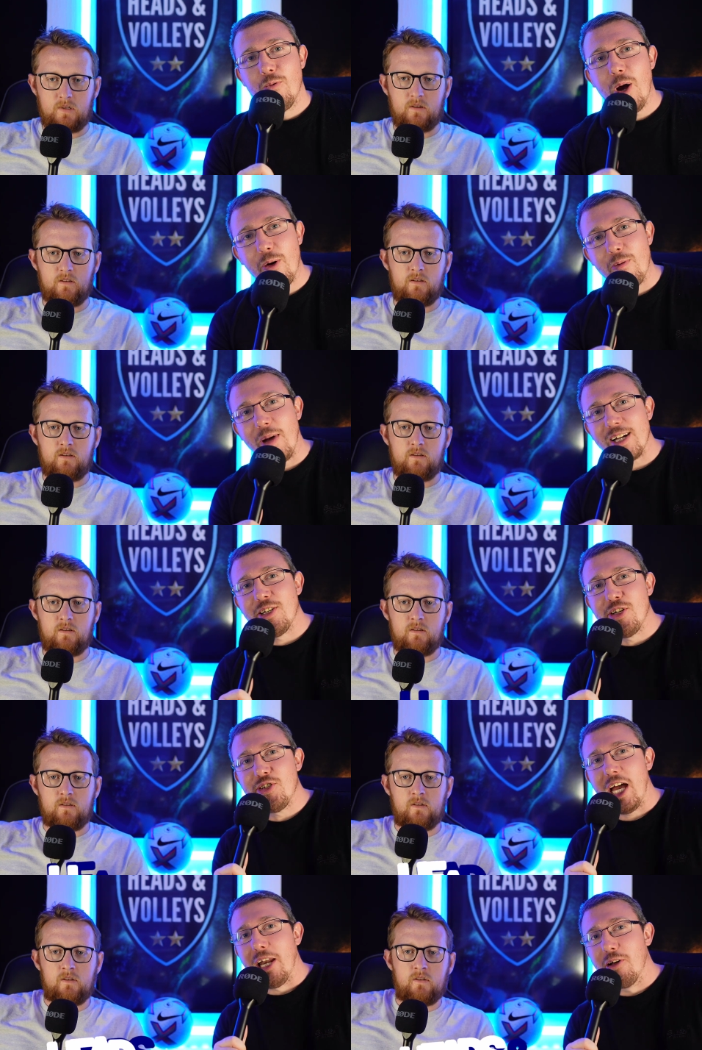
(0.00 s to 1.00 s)
Speaker 1: Welcome back to
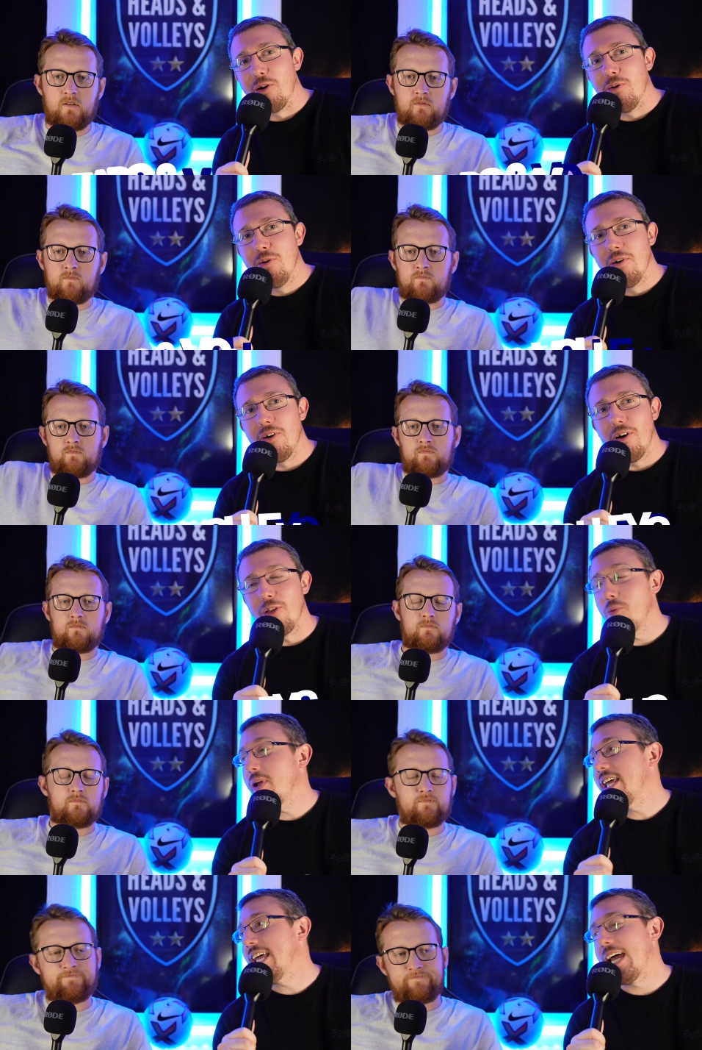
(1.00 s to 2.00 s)
the channel. On
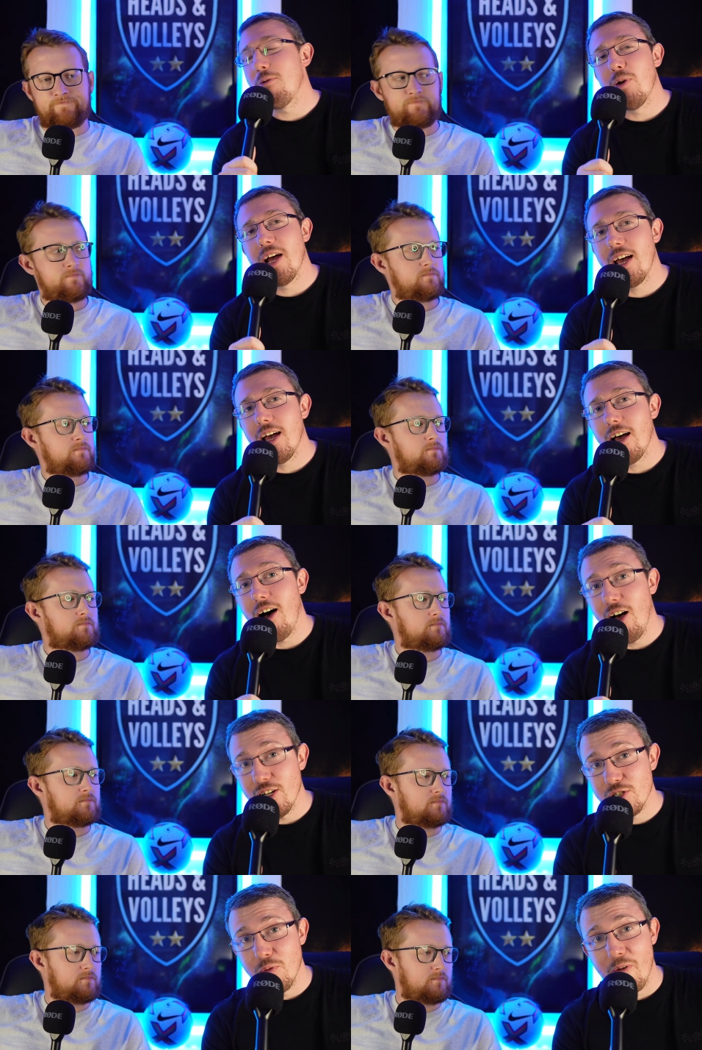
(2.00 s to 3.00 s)
the weekend where
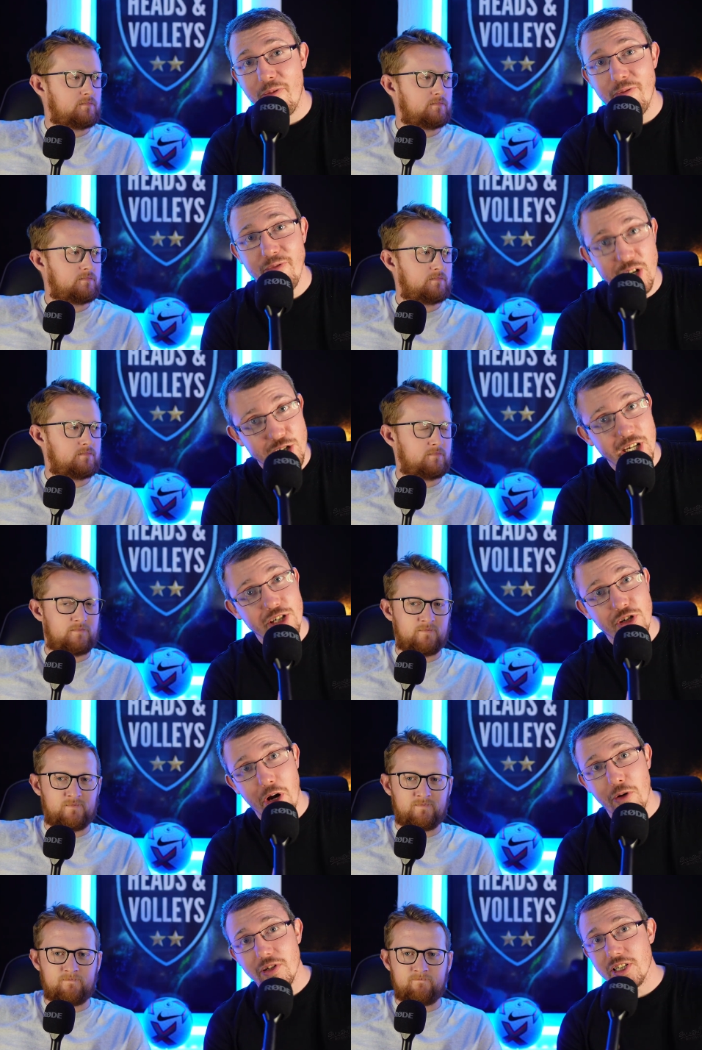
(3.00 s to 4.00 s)
Arsenal officially
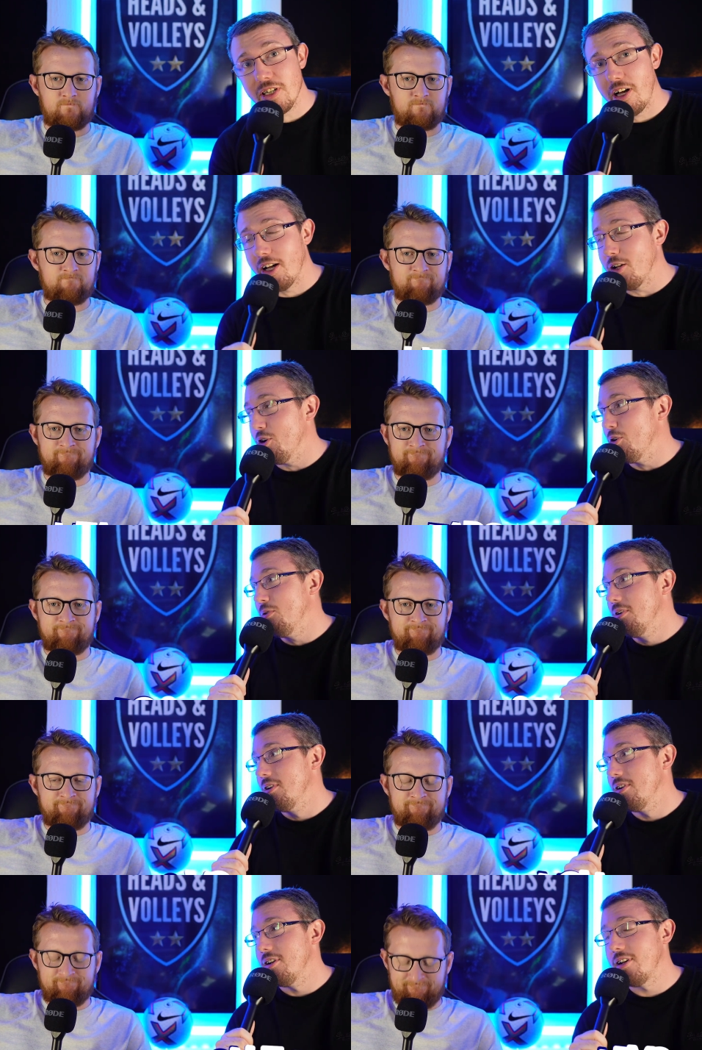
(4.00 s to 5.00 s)
choked the
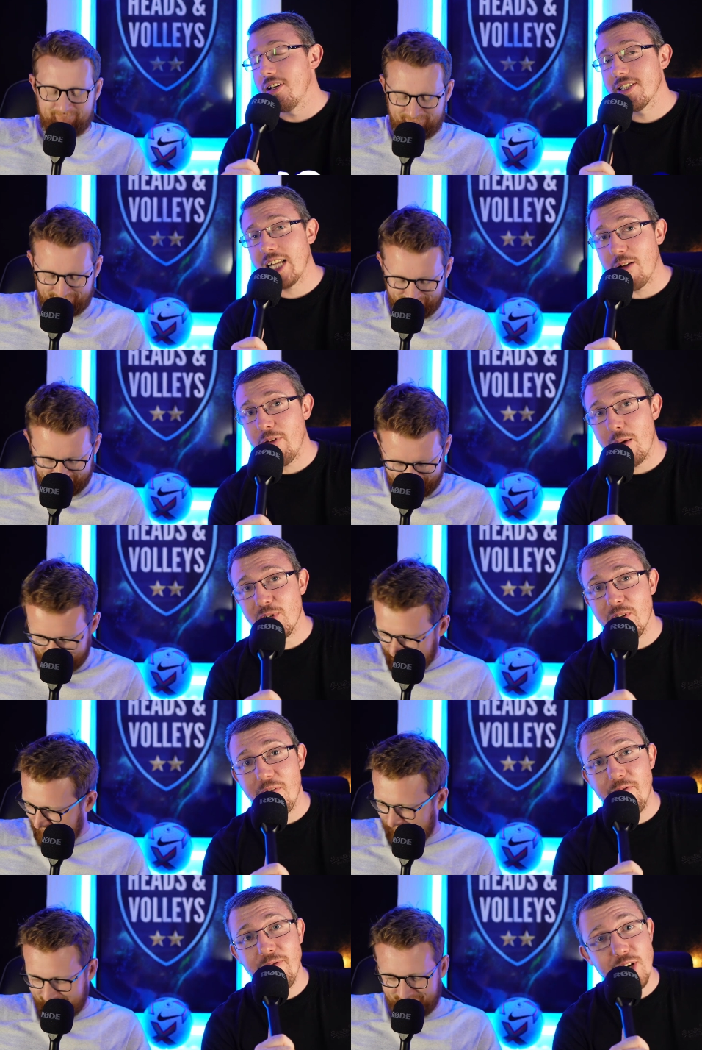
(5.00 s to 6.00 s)
title,
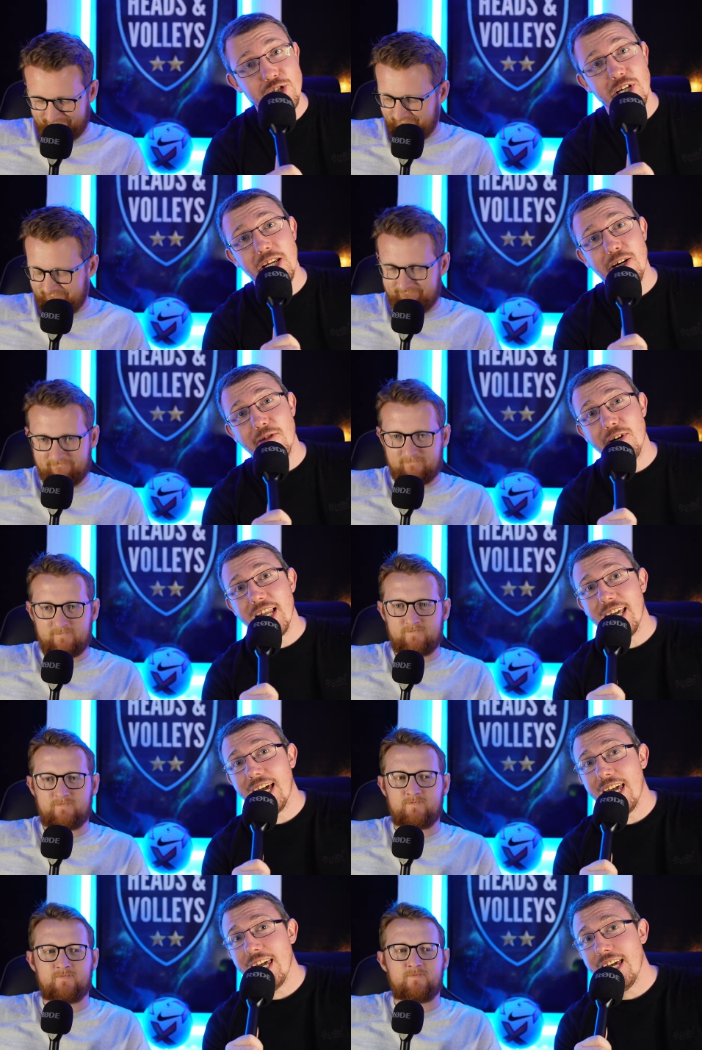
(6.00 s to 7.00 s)
Southampton officially got
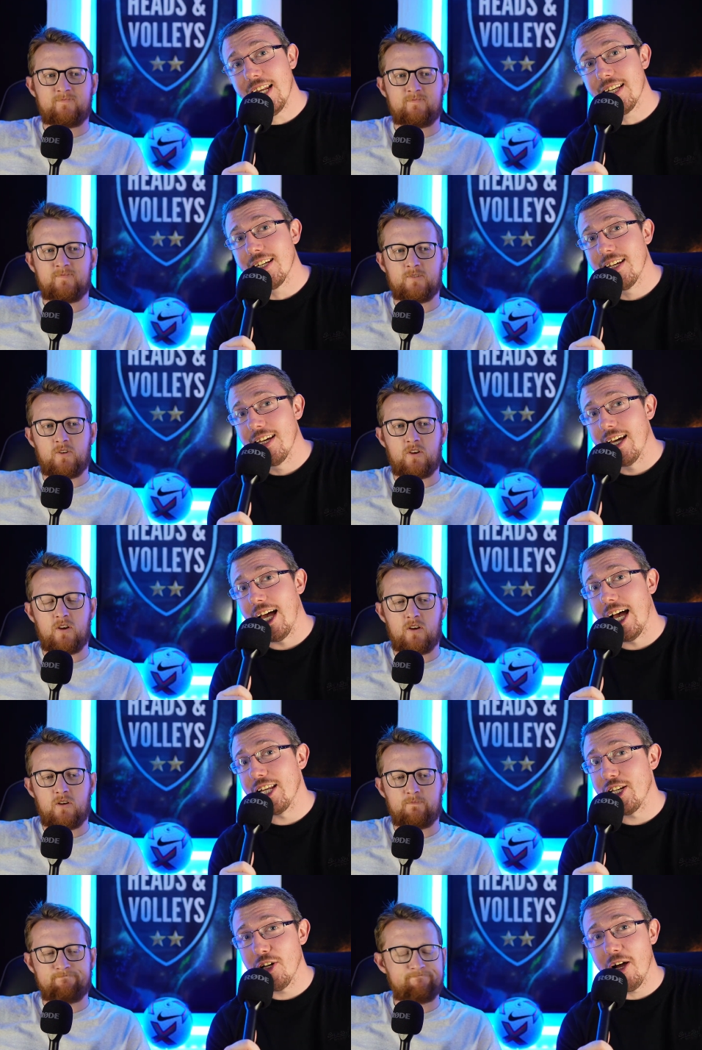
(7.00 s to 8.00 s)
relegated,
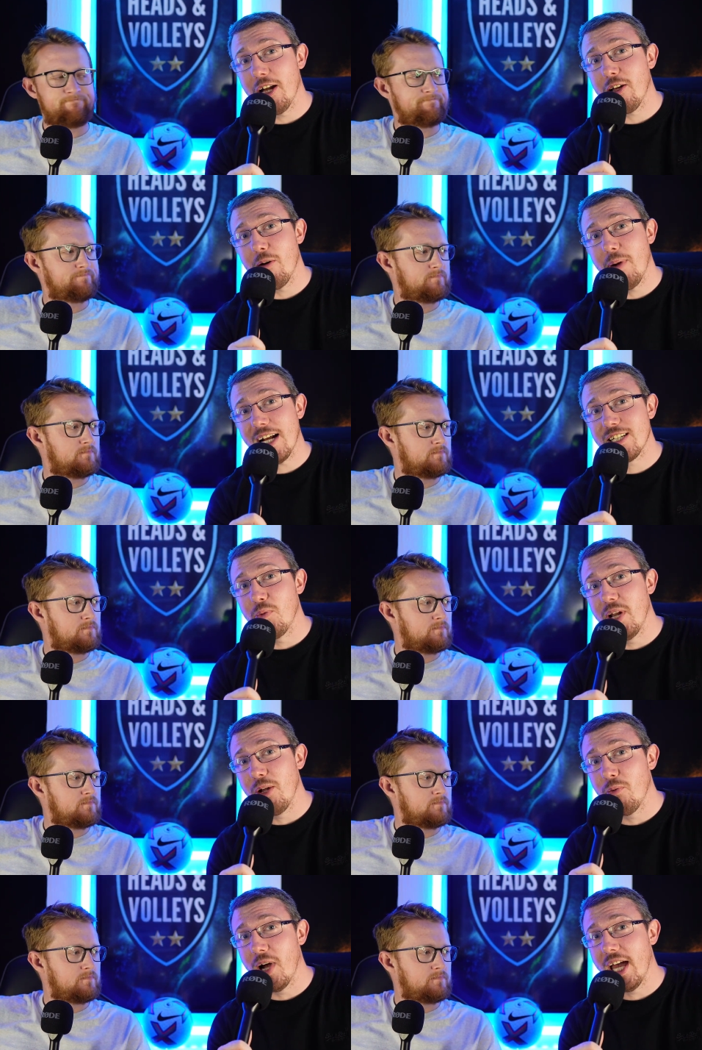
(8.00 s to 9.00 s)
and United got back to
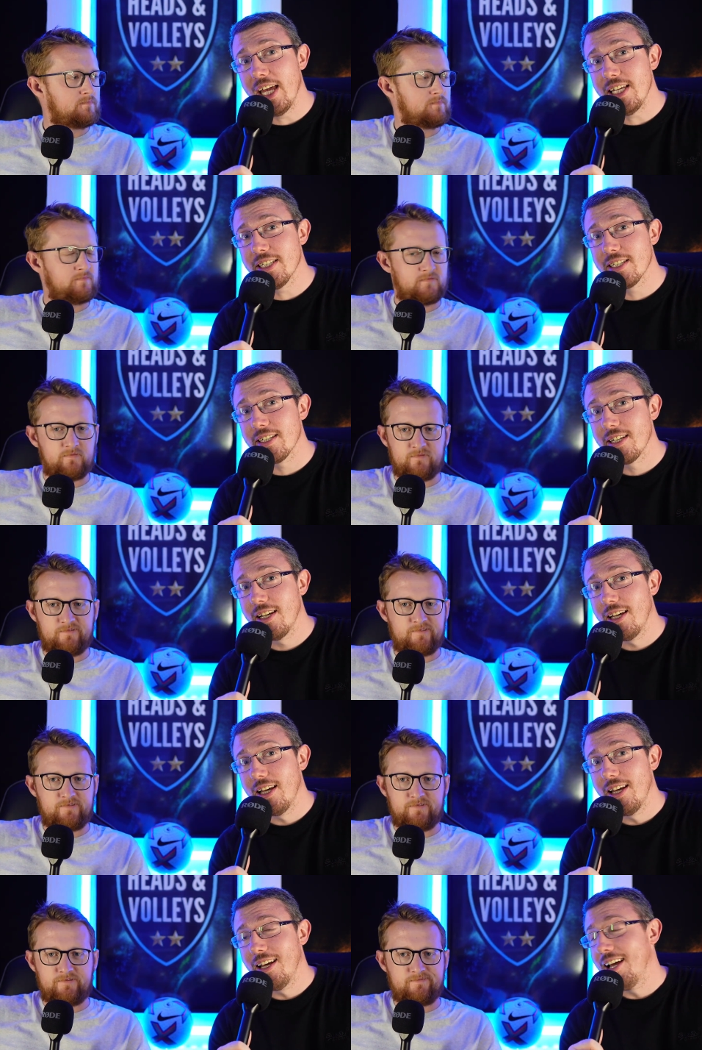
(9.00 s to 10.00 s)
winning ways,
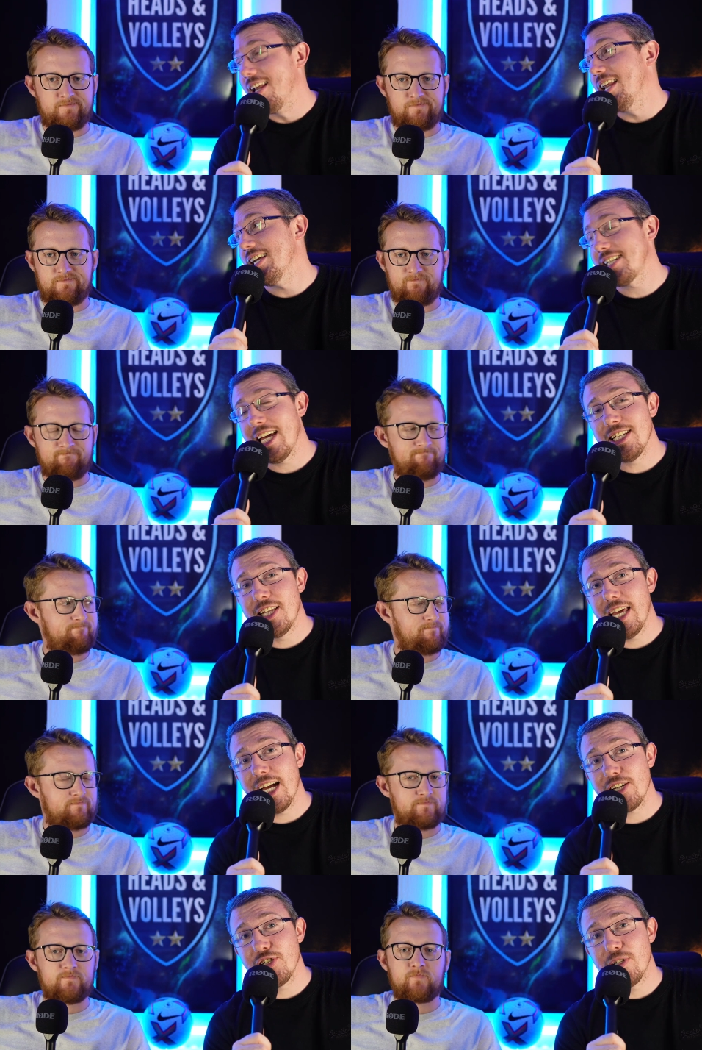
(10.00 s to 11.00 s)
let's get into
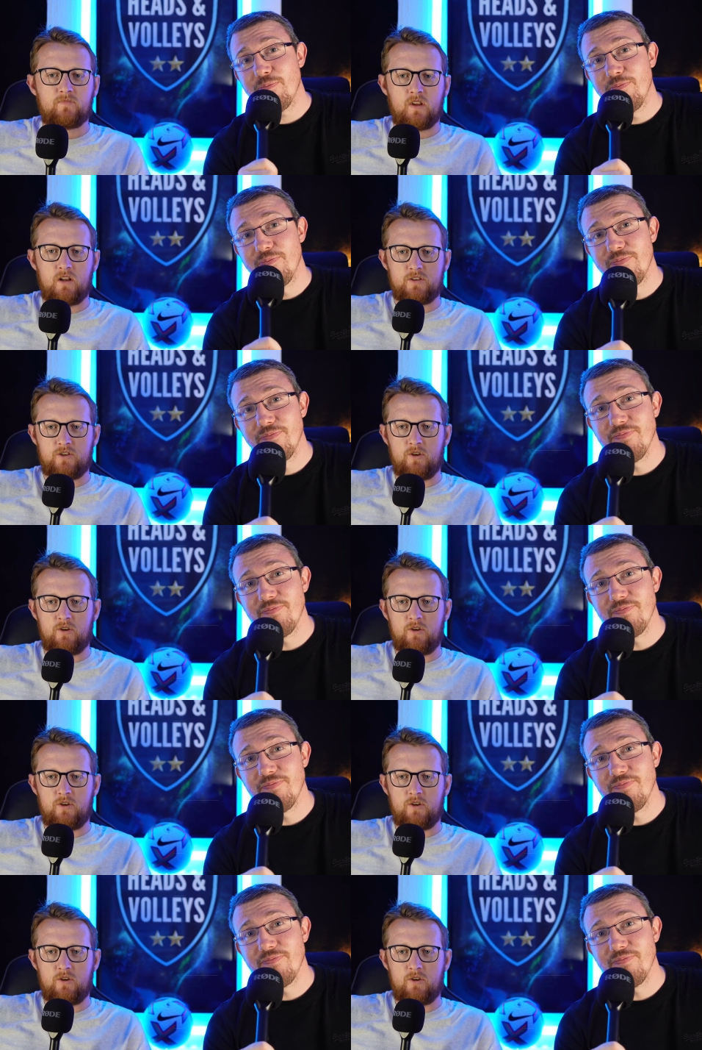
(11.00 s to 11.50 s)
the action. Let's